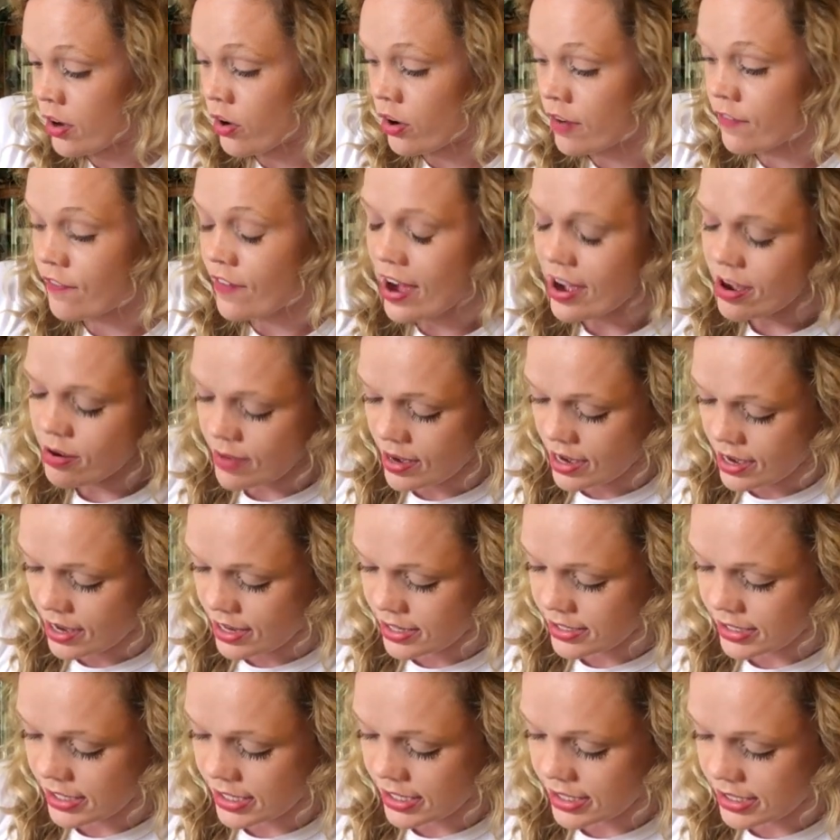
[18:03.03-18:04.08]
your
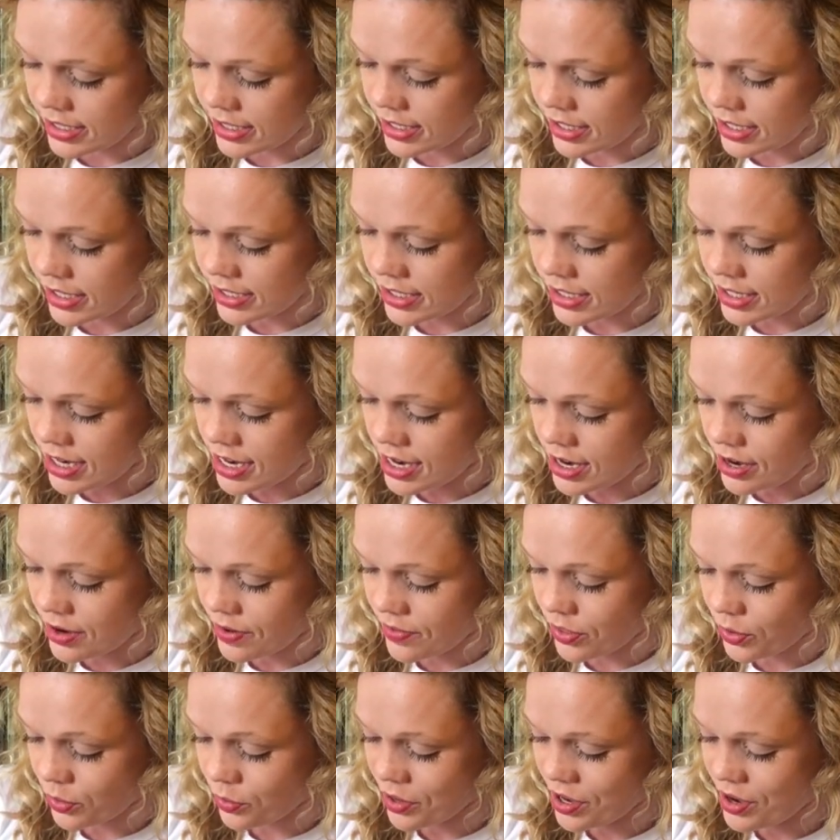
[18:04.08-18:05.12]
environment is,
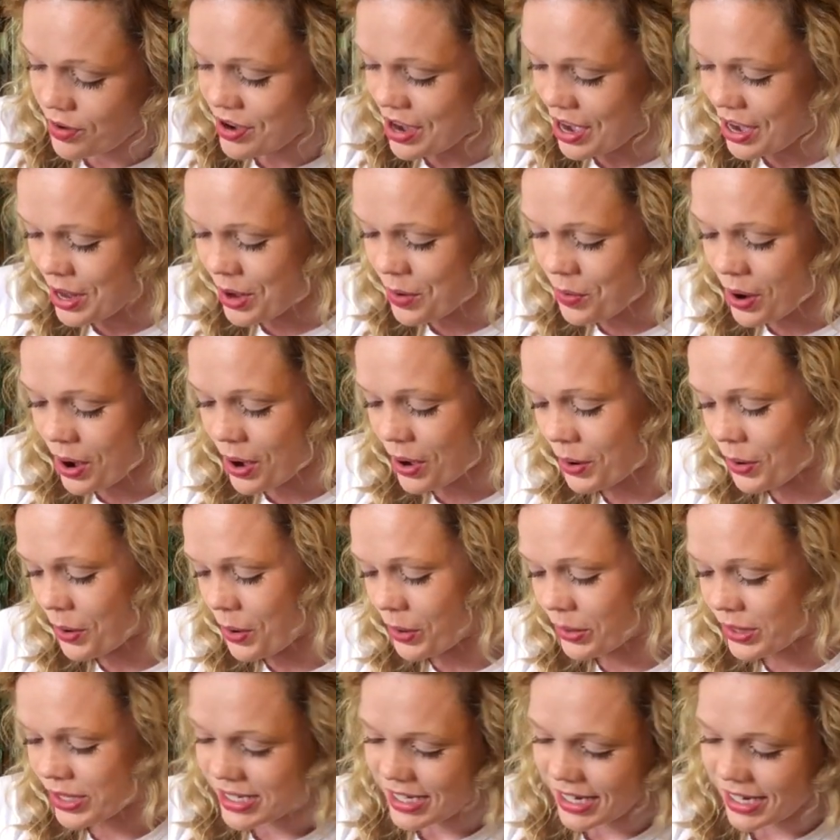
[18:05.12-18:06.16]
the reuniting water
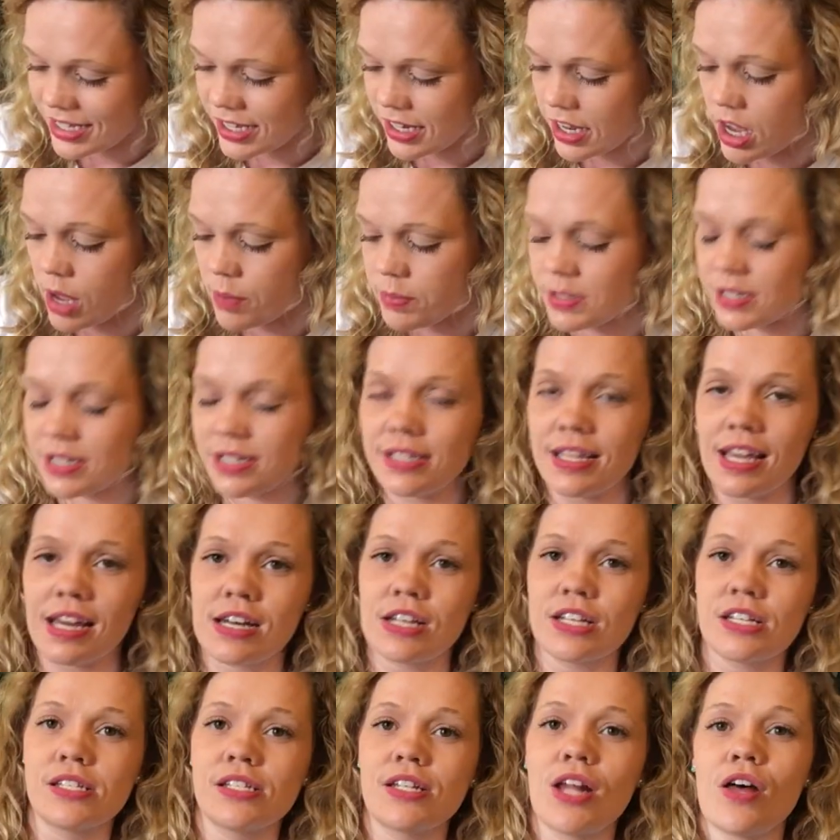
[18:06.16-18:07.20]
hole, the Six of Cups, this is like
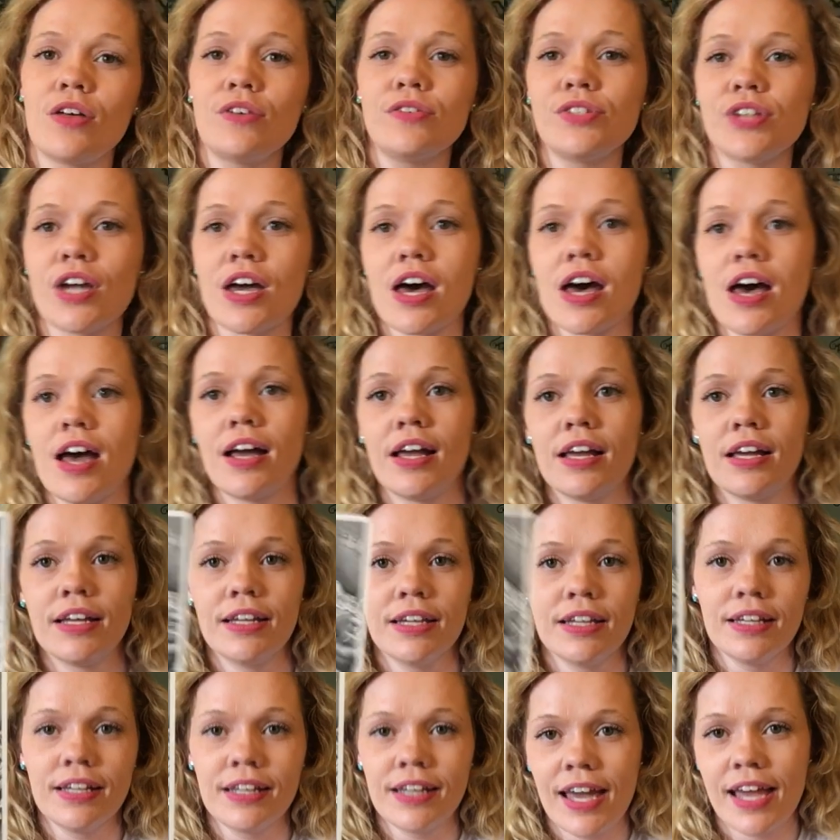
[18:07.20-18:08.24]
nostalgia.
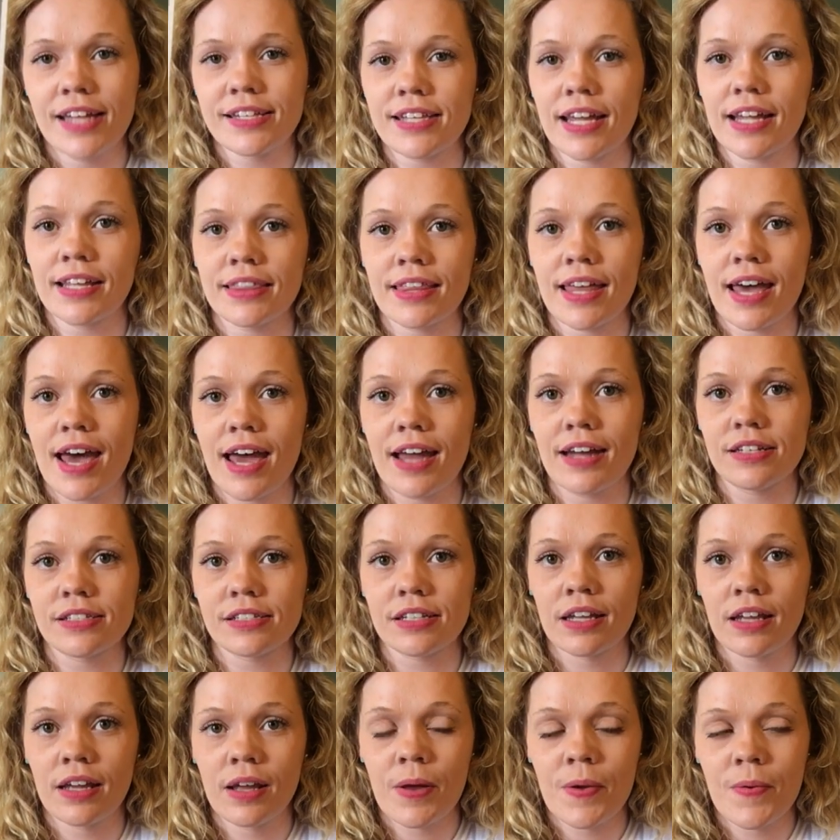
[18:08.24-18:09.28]
It's like that
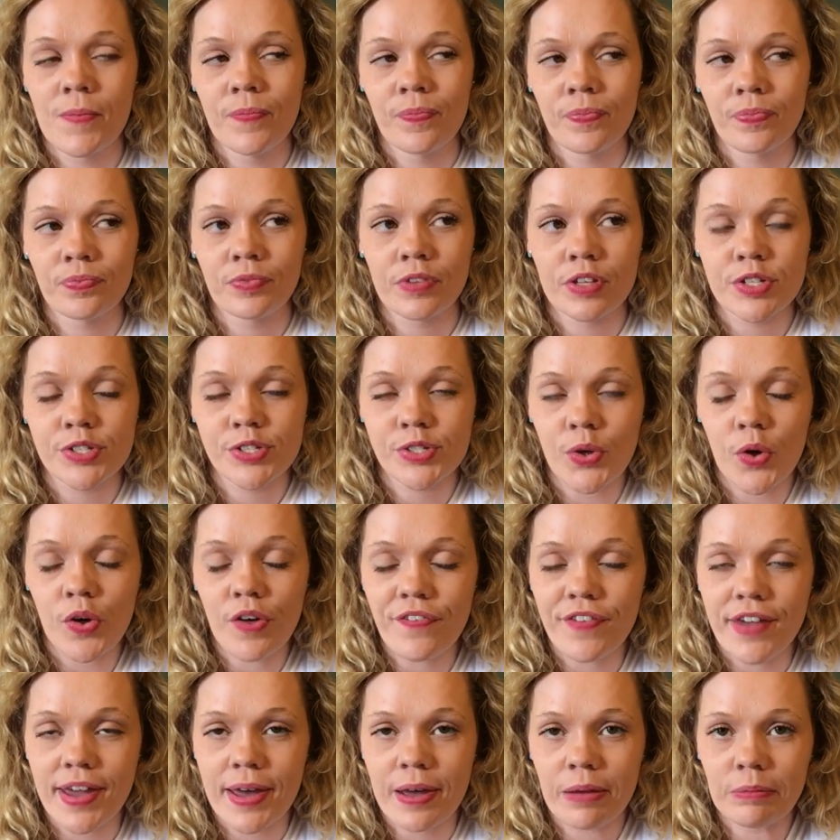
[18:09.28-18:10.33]

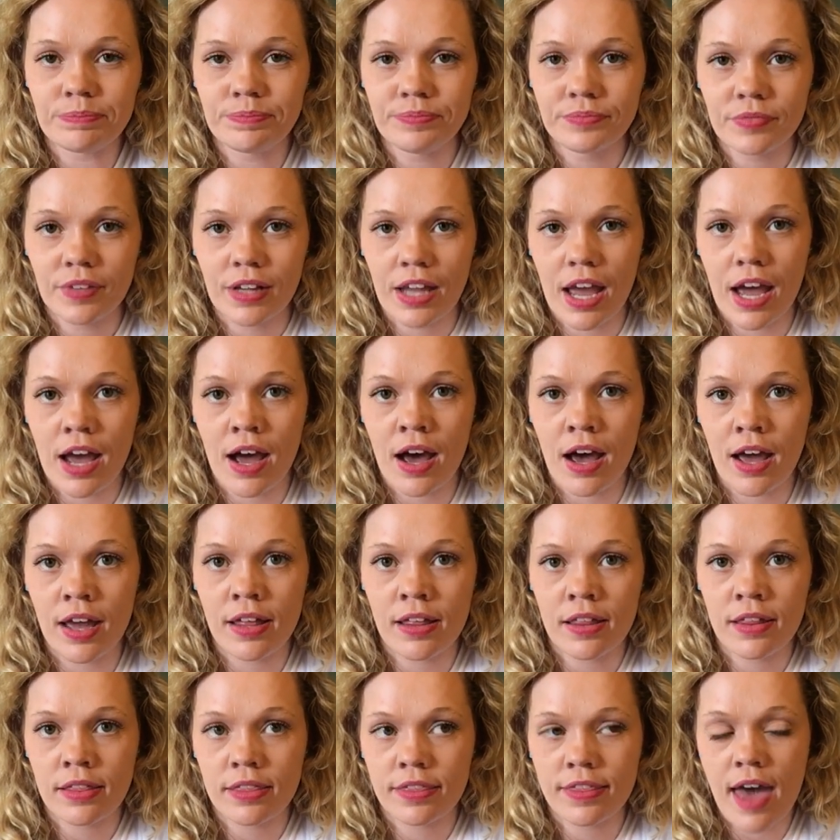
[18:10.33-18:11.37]
soul fam,
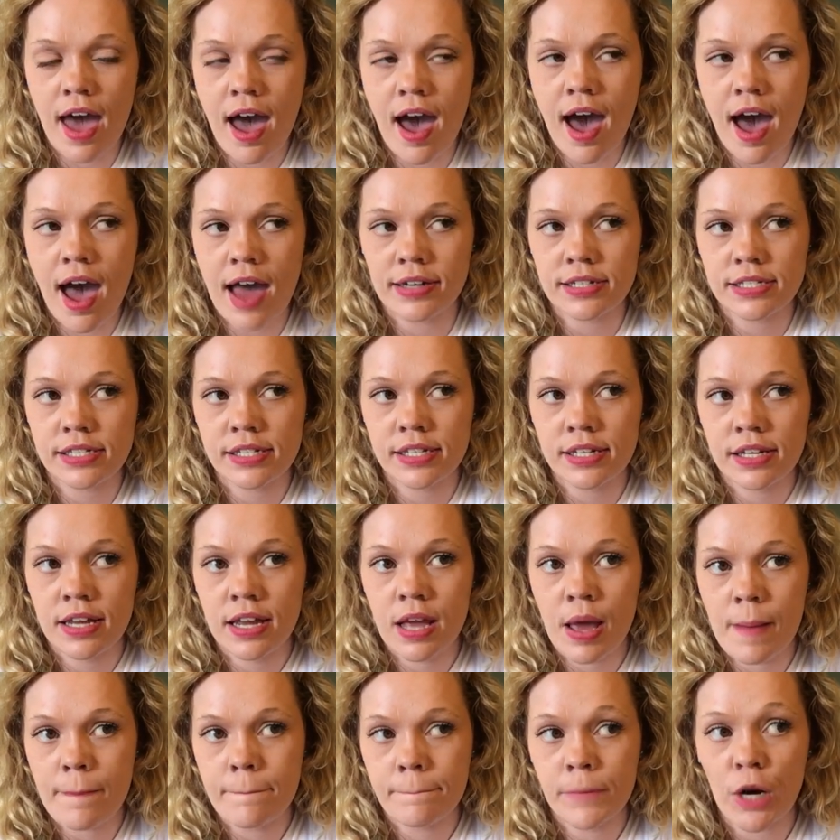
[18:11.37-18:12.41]
that
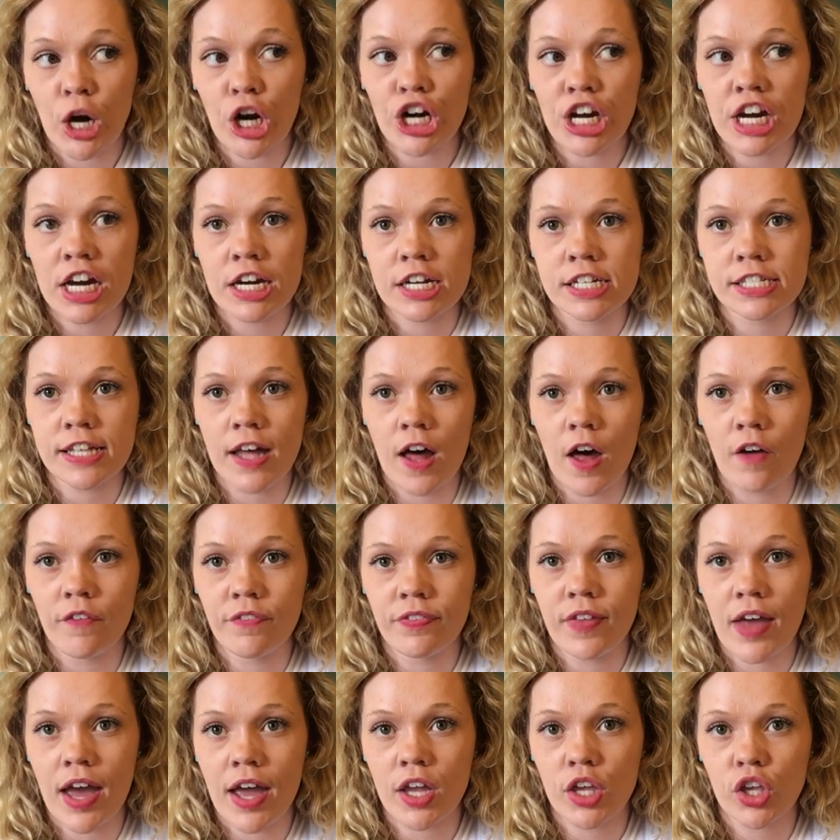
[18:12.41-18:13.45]
part of
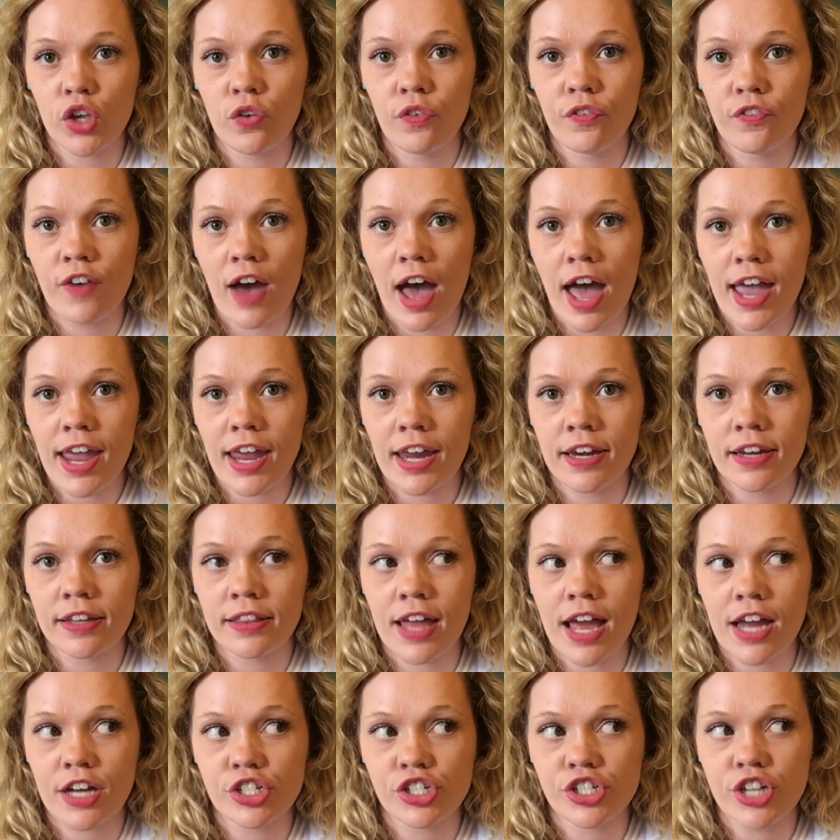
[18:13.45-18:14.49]
yourself that you find in
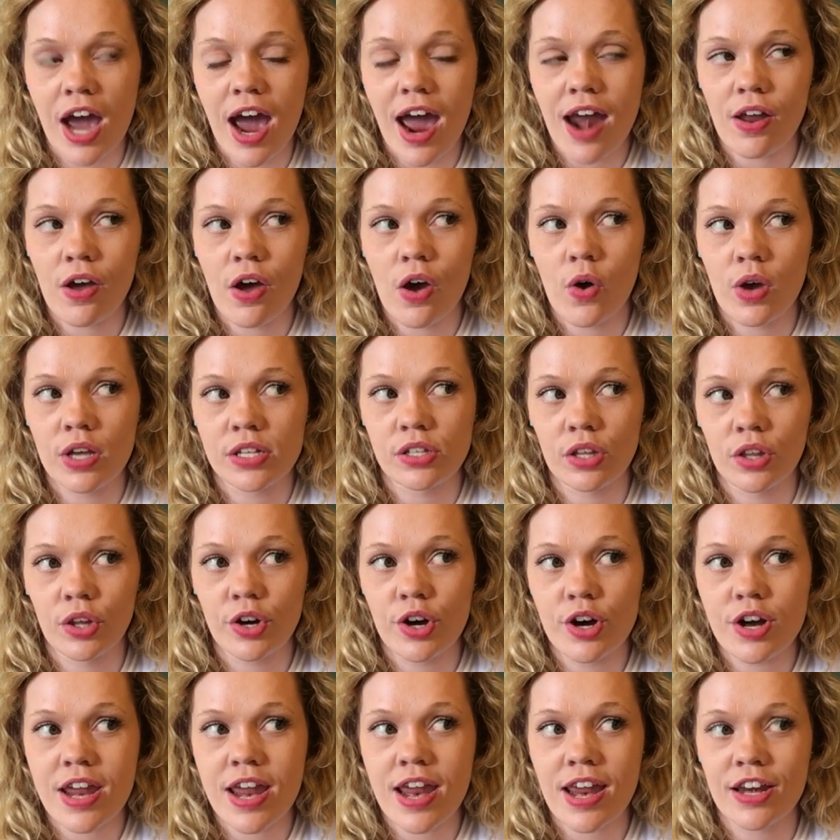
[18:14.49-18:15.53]
that shadow is
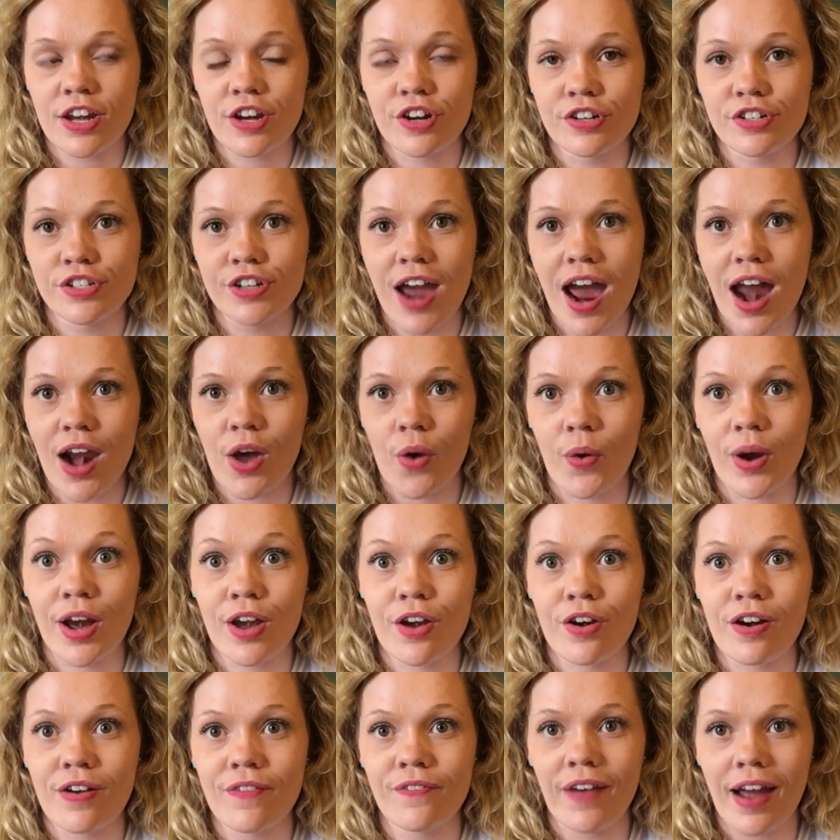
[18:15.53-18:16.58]
lurking in your shadow,
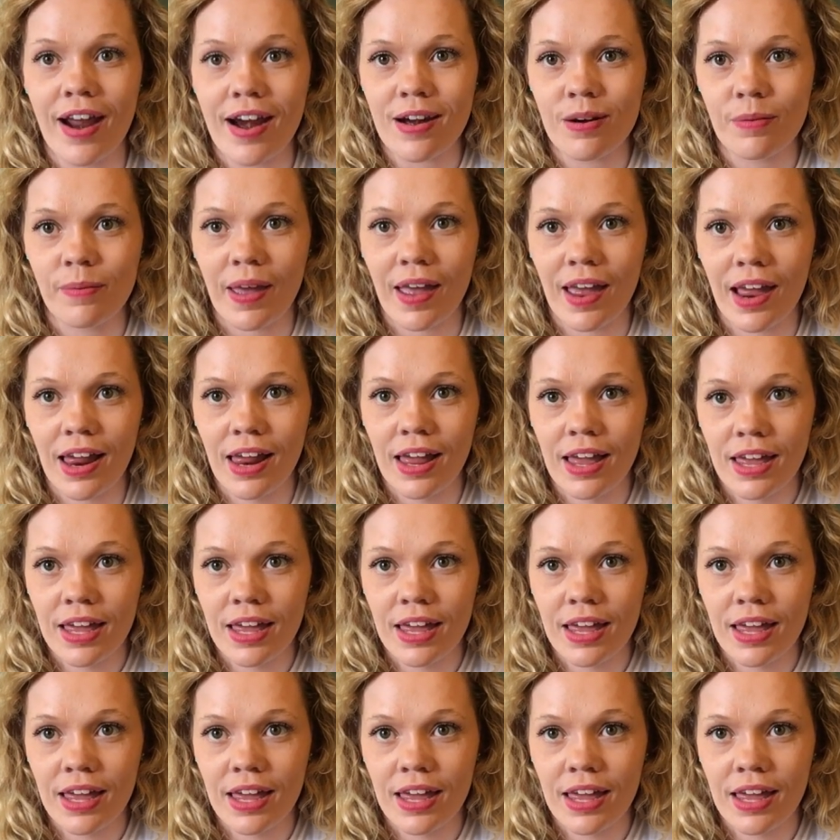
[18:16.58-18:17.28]
in your environment.